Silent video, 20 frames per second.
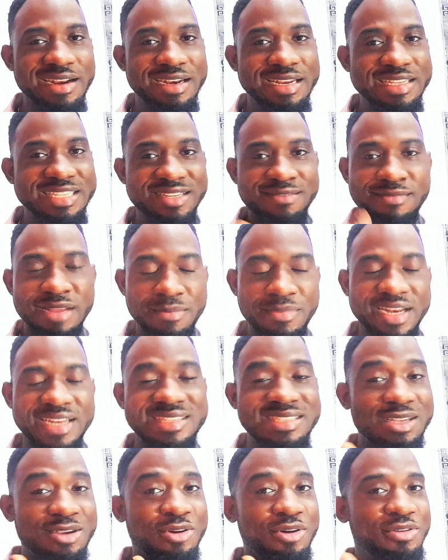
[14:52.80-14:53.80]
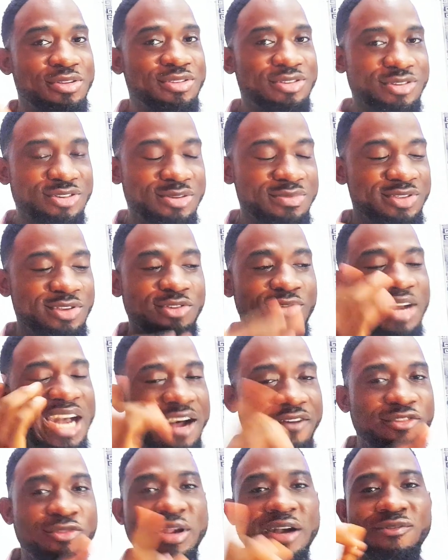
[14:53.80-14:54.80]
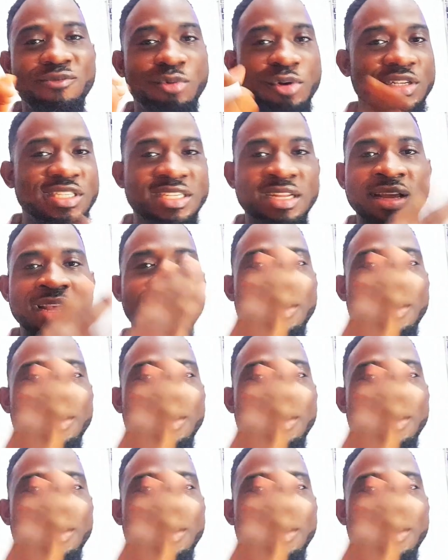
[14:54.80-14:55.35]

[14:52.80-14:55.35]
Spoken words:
this. Remember, this is a continuum, so you have to have watched